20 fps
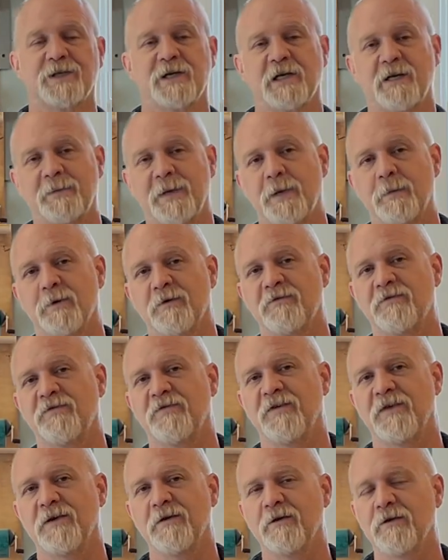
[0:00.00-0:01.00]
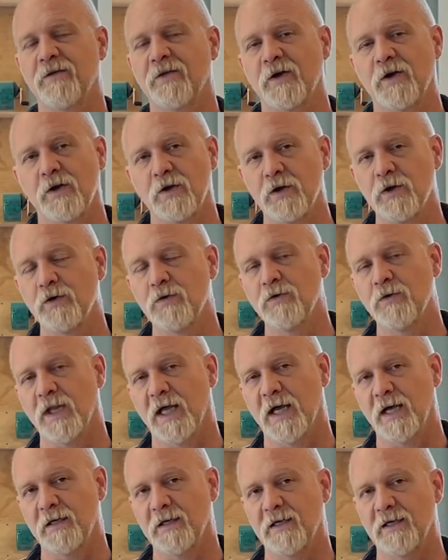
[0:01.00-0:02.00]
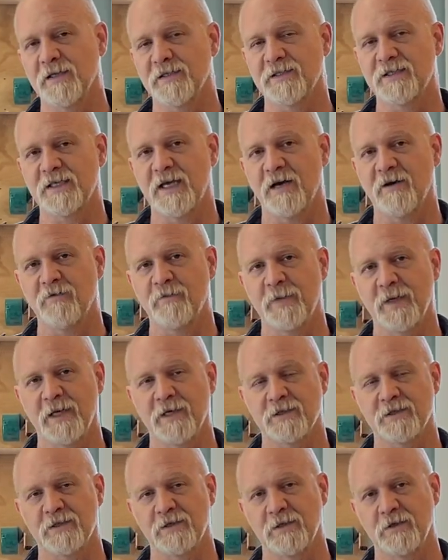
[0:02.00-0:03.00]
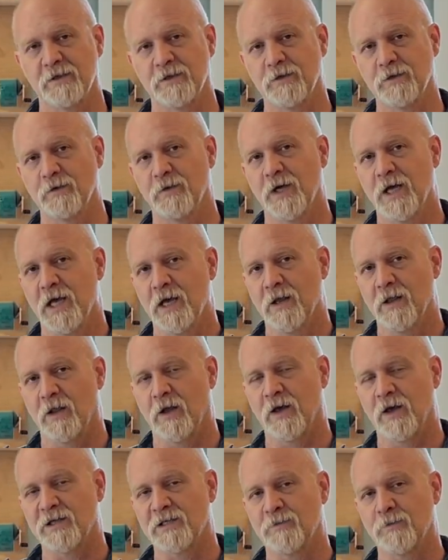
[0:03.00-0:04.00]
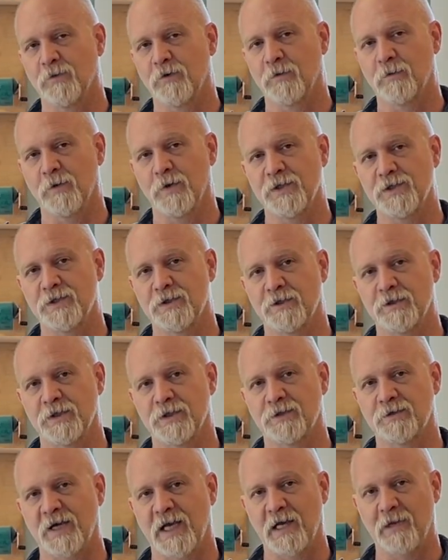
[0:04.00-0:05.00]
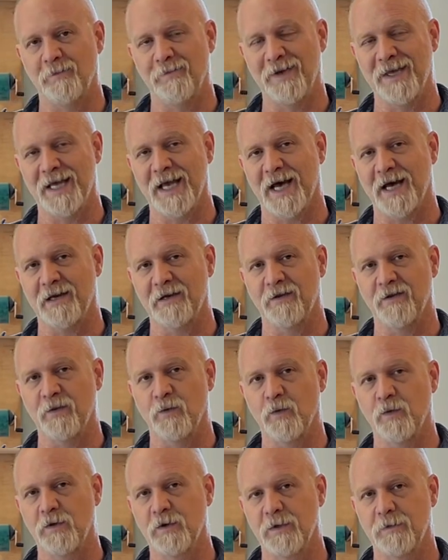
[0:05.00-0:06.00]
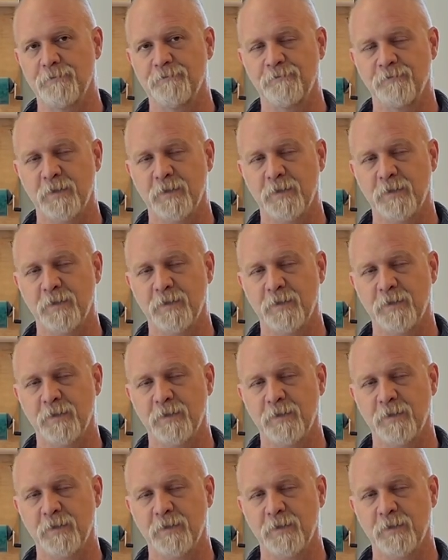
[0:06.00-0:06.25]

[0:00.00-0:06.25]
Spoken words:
going to be able to feel the glue line itself, because the glue lost more moisture and shrank beyond the wood.